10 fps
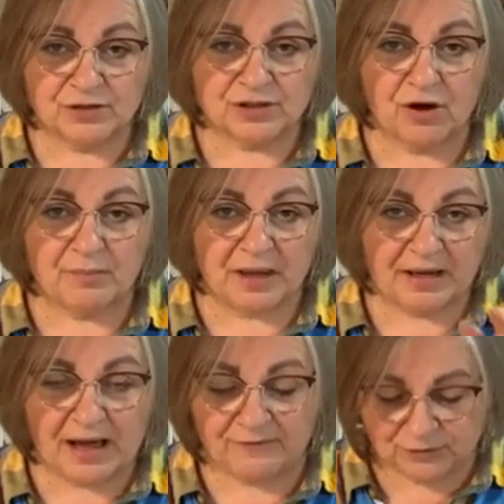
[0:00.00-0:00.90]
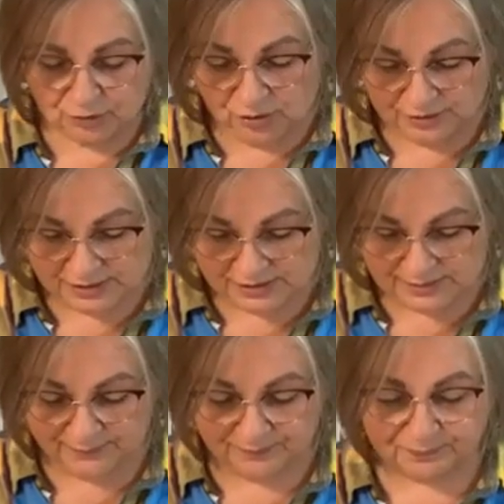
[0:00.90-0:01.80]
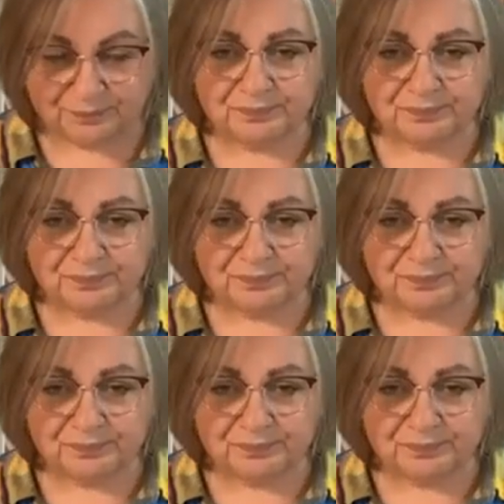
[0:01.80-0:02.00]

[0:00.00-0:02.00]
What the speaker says: First comment after all this.